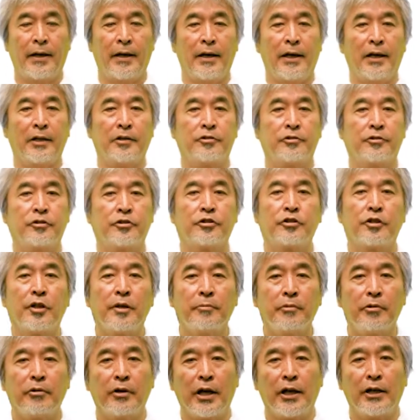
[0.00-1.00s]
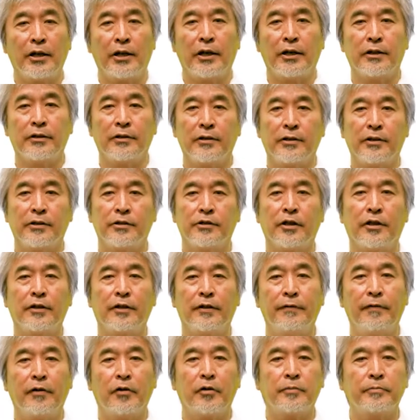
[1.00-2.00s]
It stimulated the
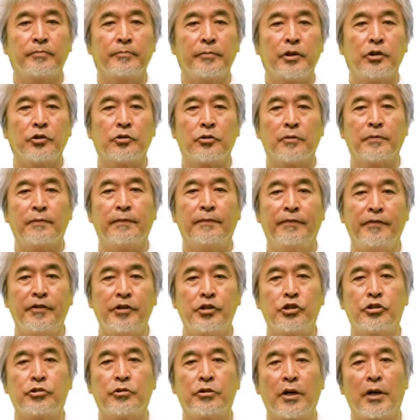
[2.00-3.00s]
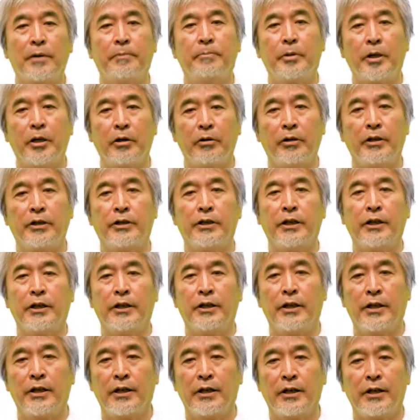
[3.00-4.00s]
development of visual
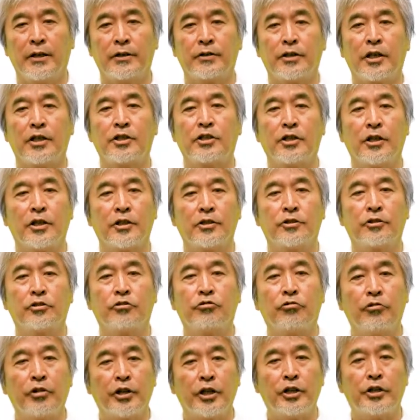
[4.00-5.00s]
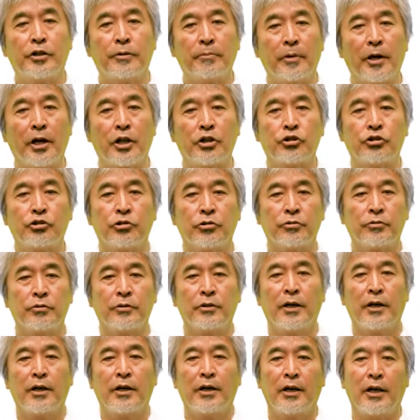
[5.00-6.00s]
ability, such as
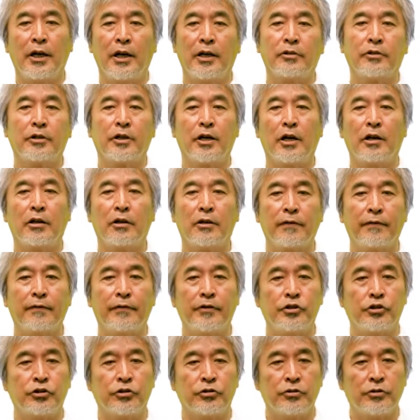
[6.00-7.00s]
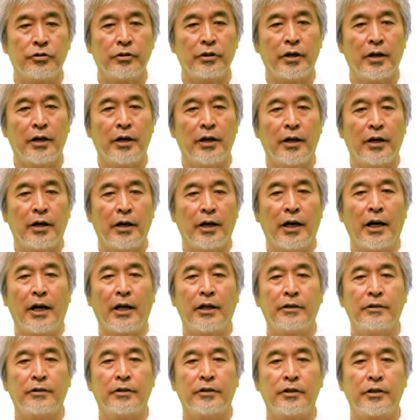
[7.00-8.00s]
three-dimension and color vision,
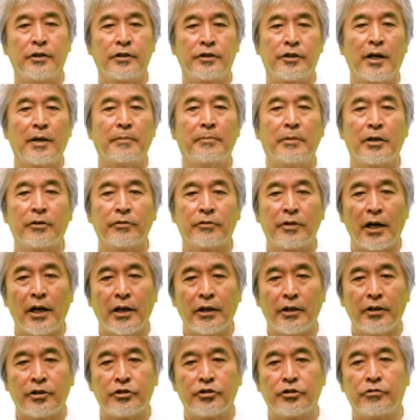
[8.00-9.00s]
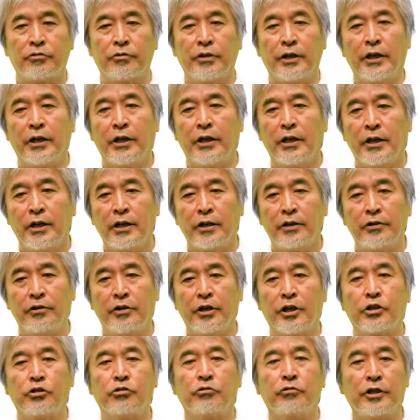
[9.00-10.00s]
and simultaneously
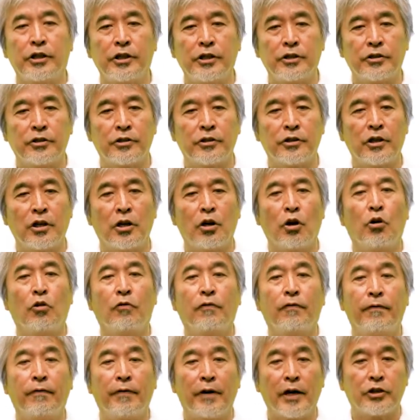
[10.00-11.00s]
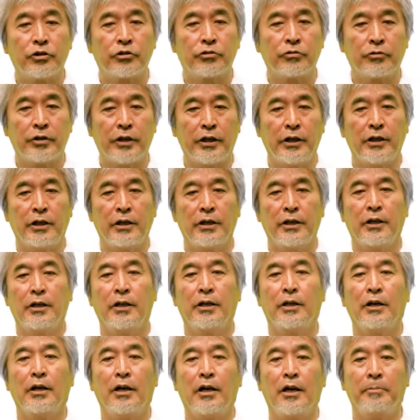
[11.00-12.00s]
decreased olfactory
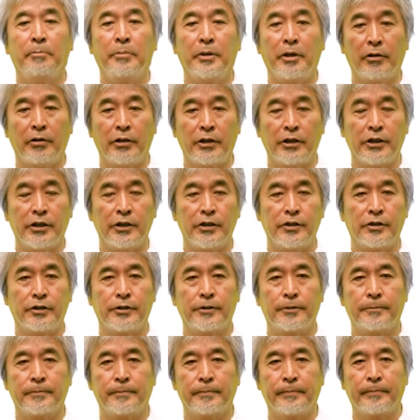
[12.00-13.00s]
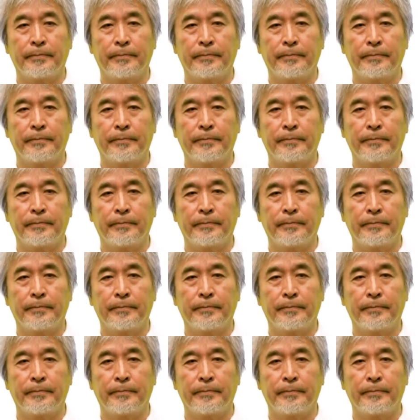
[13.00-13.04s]
abilities.